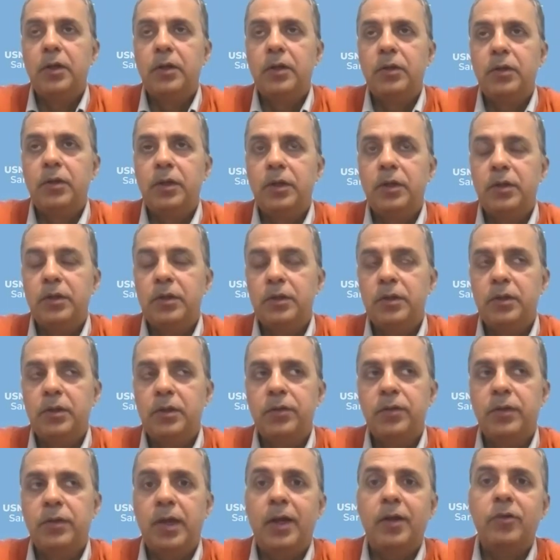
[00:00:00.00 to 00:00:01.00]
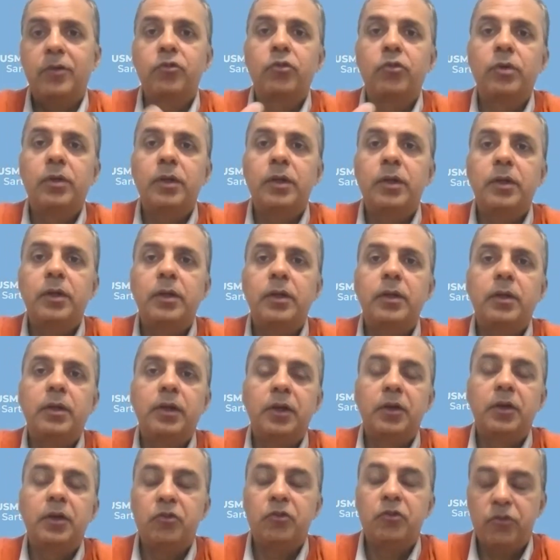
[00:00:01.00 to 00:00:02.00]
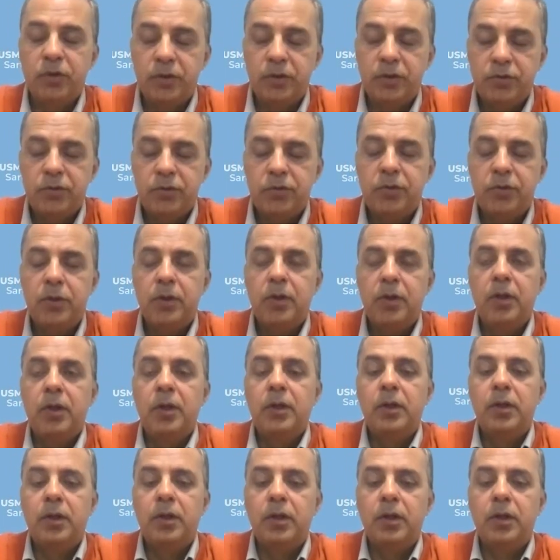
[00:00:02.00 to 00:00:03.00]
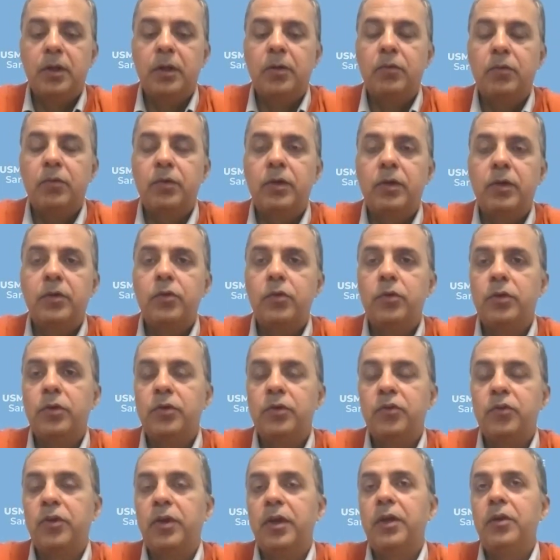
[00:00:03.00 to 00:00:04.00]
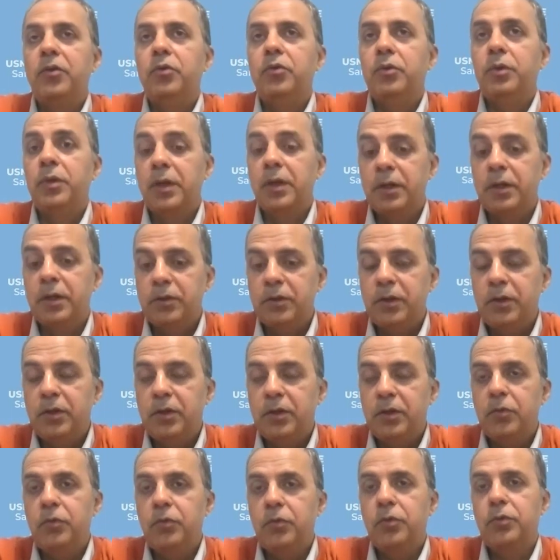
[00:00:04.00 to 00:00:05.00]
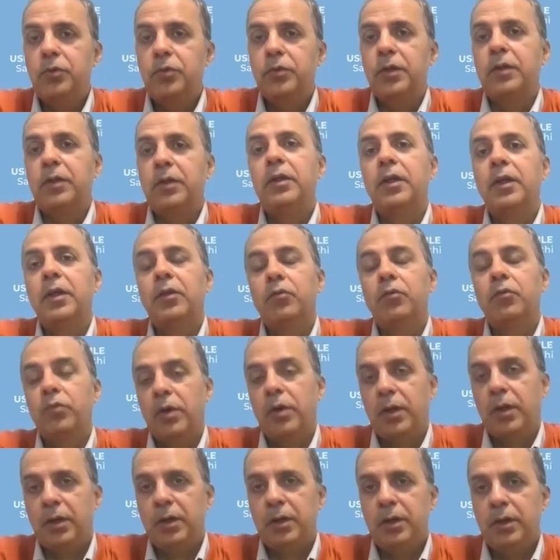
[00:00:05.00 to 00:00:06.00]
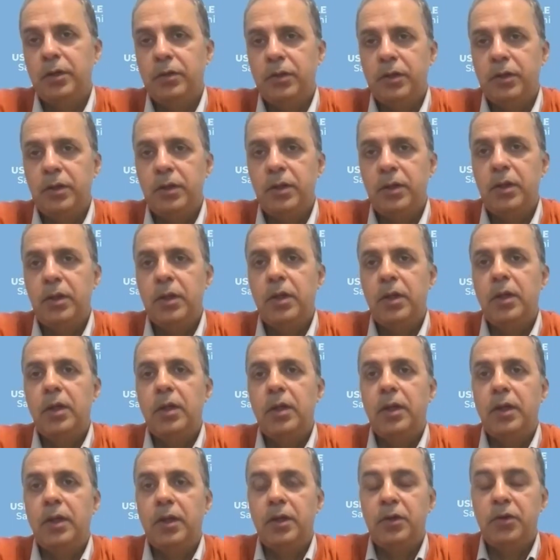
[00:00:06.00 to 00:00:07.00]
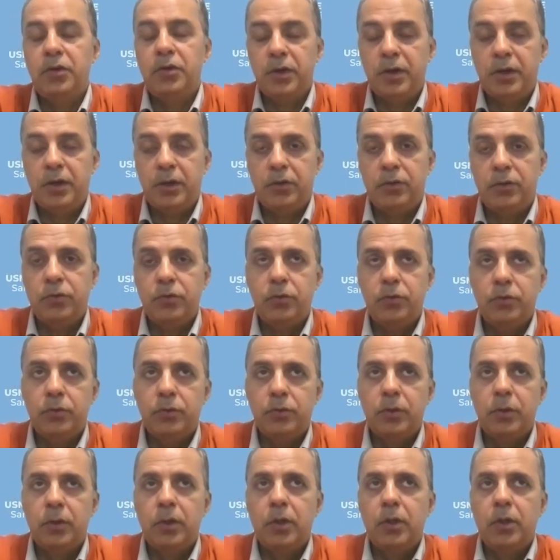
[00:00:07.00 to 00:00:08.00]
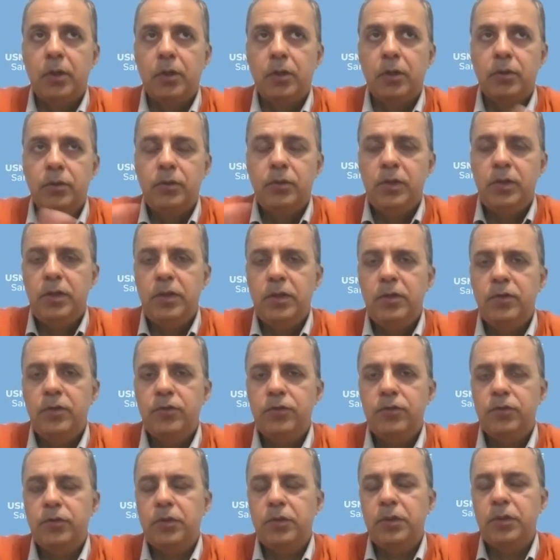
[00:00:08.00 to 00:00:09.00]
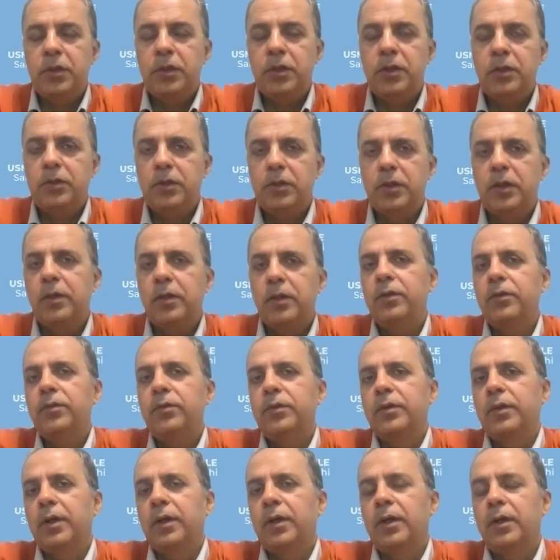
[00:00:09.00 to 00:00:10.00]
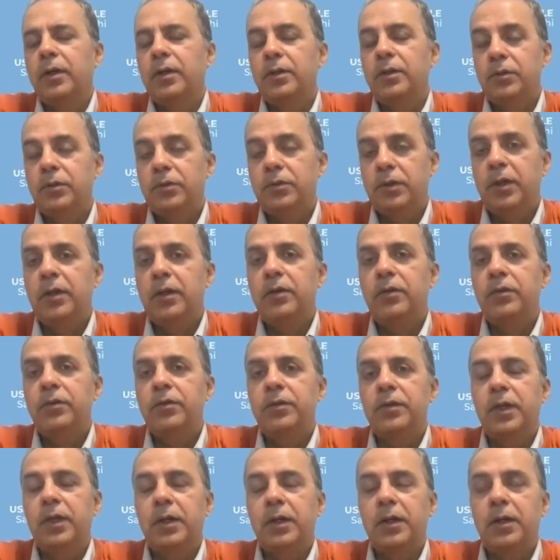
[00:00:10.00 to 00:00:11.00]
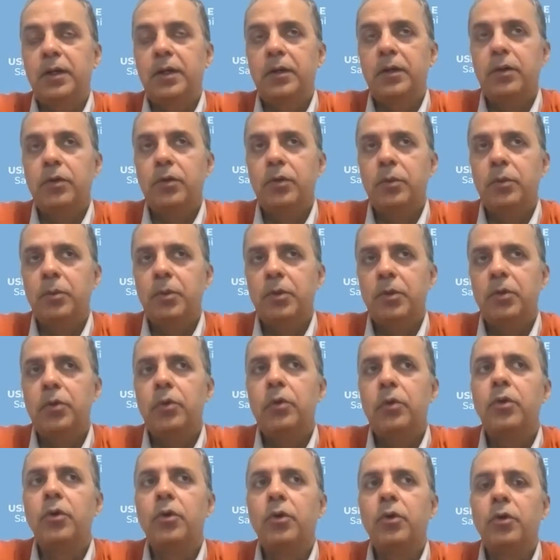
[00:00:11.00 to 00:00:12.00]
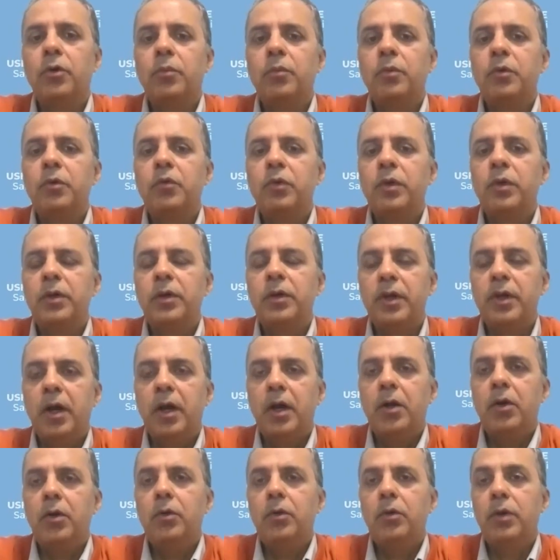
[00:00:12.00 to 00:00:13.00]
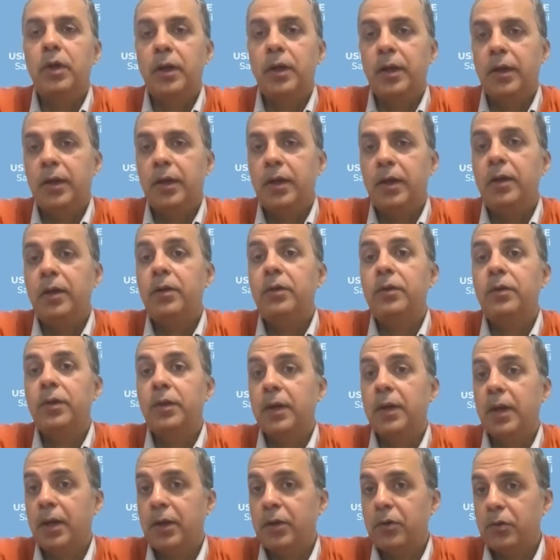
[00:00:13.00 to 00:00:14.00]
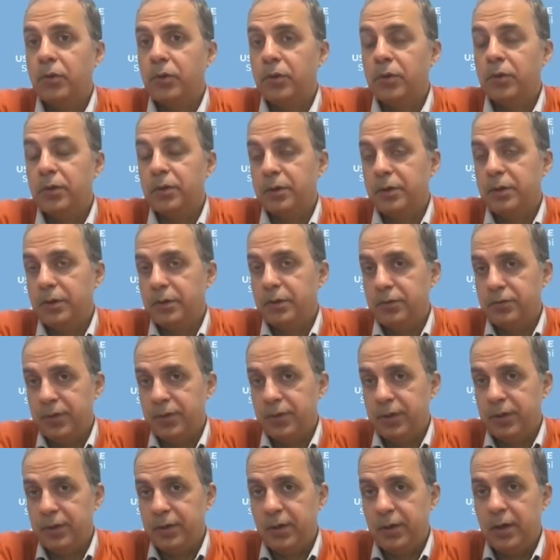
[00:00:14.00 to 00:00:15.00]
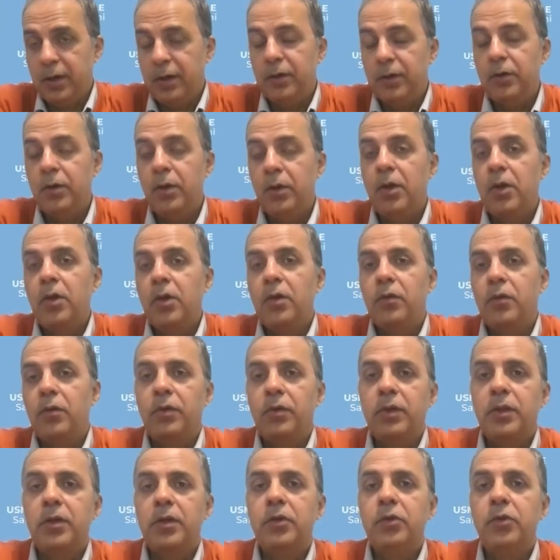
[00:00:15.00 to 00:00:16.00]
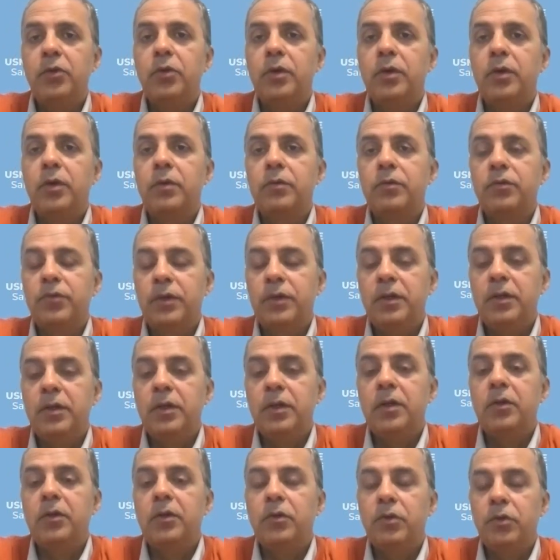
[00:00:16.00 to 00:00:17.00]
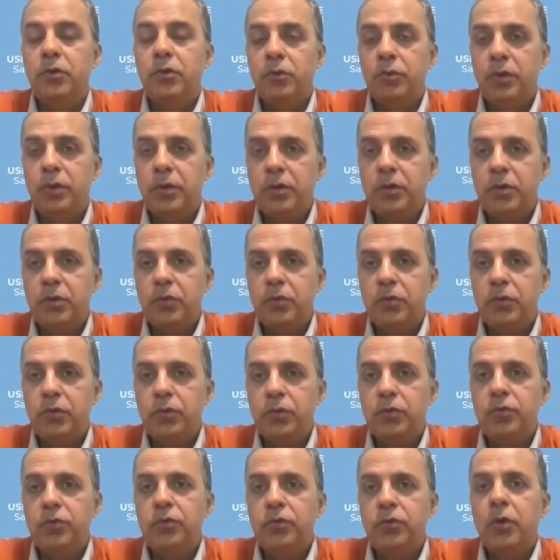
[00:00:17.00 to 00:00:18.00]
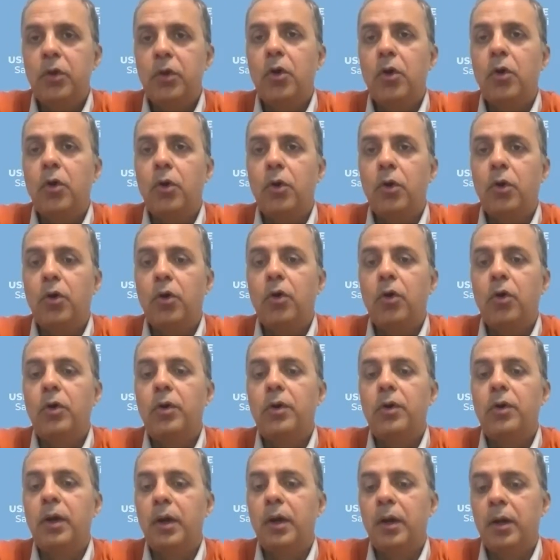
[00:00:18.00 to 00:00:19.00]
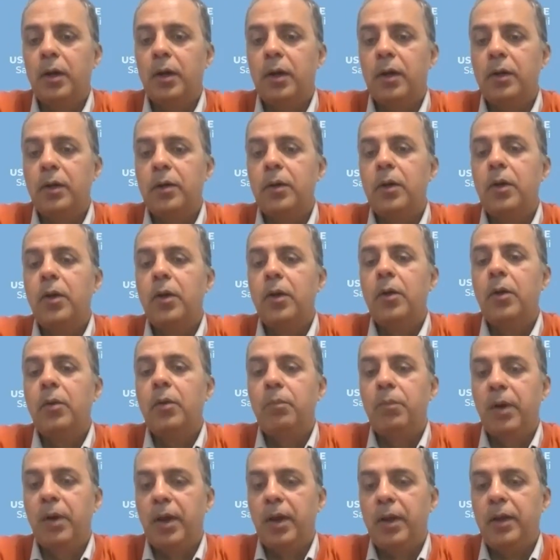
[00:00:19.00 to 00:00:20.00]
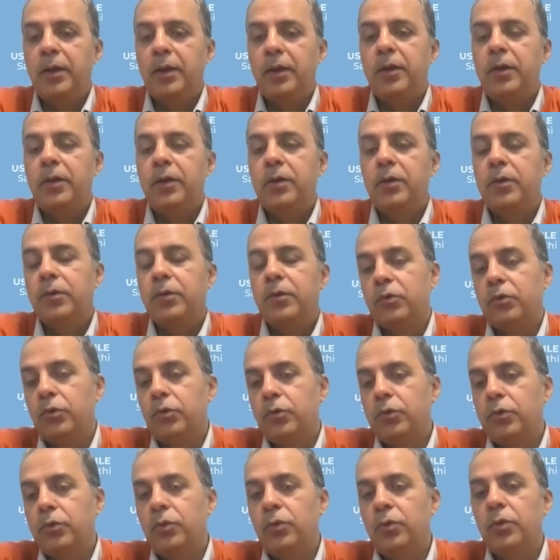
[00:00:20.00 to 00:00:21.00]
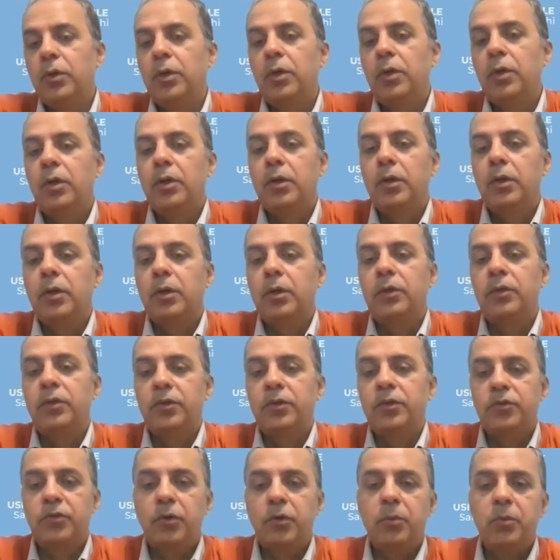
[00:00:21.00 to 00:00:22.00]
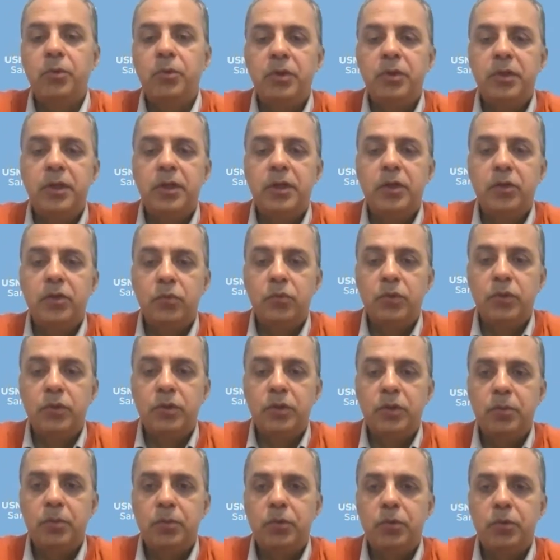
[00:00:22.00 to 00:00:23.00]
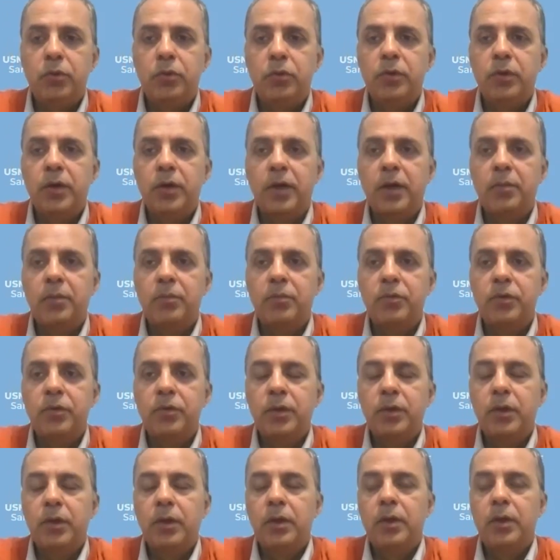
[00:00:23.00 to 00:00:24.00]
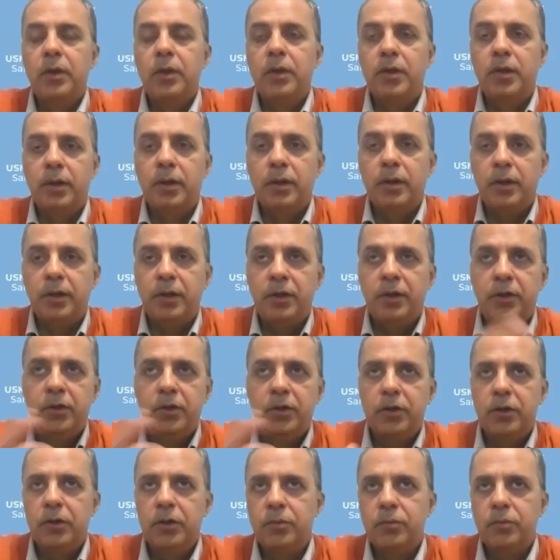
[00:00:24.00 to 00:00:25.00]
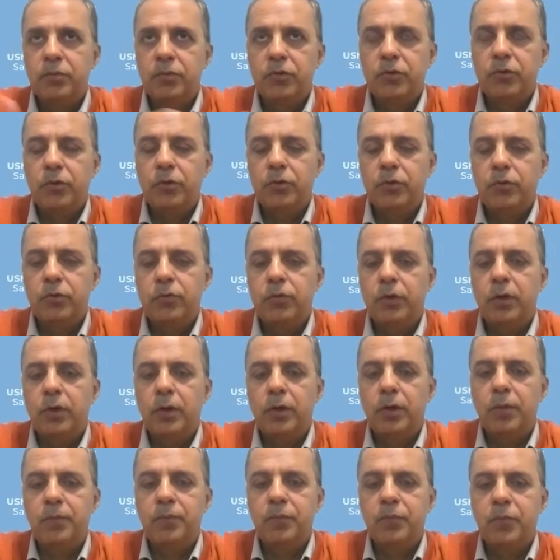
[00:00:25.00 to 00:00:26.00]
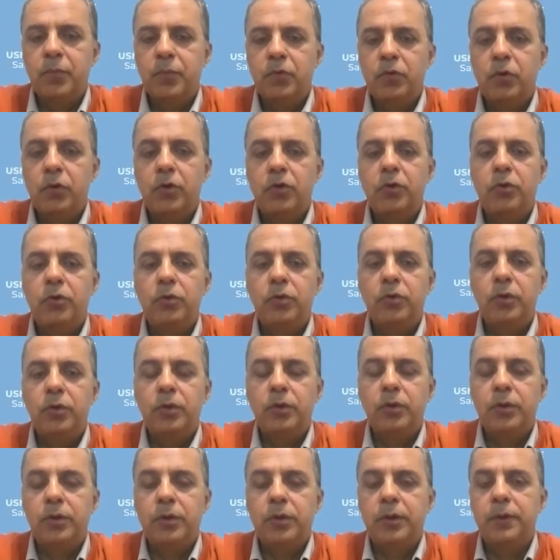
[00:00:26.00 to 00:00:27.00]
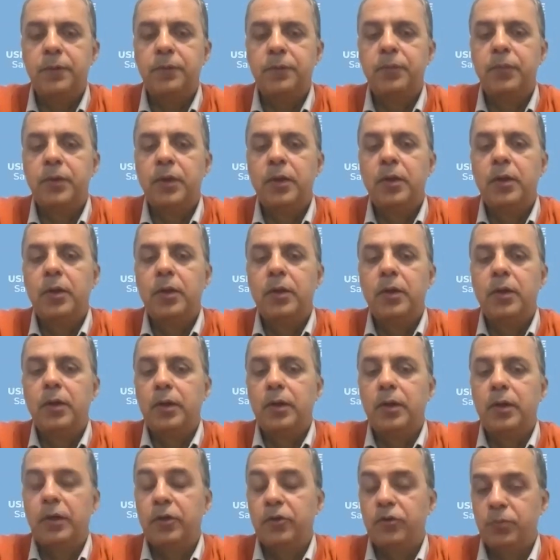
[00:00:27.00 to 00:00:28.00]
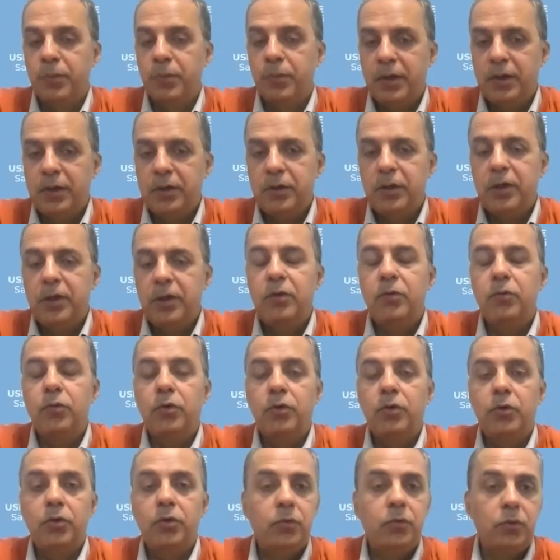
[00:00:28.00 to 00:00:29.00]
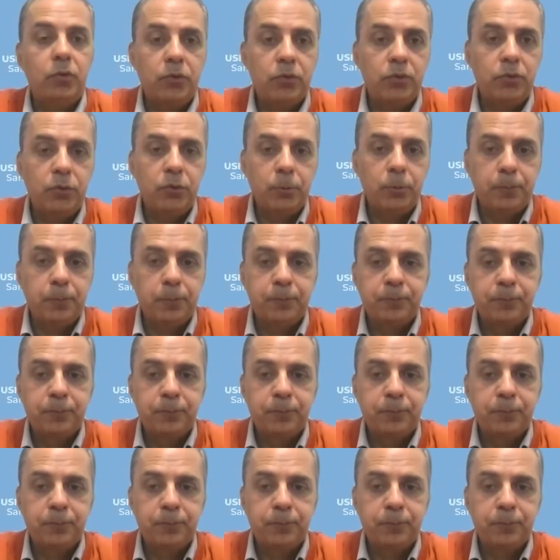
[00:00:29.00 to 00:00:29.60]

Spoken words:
The other is actually interest, where you are trying to get the interviews, and then finally the intent. So these 3 things are the things that are going to be going on between now and the rank order list deadline, whether you are seeking new interviews or are planning to just communicate with the programs in terms of what you are expecting, what you want to do.